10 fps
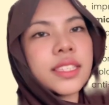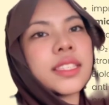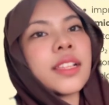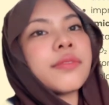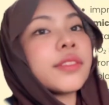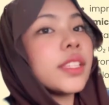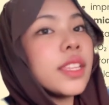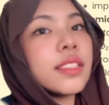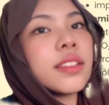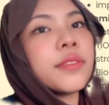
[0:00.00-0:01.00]
It's
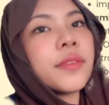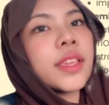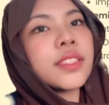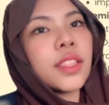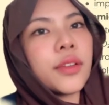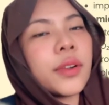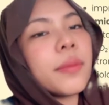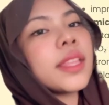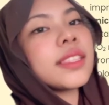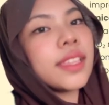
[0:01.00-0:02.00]
self-cleaning surface, lower
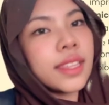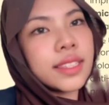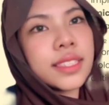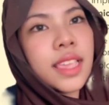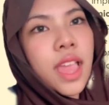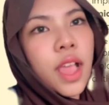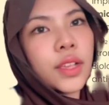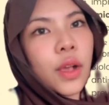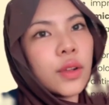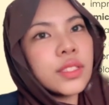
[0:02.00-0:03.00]
maintenance
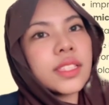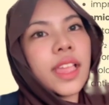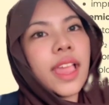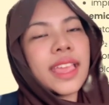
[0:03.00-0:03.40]
costs,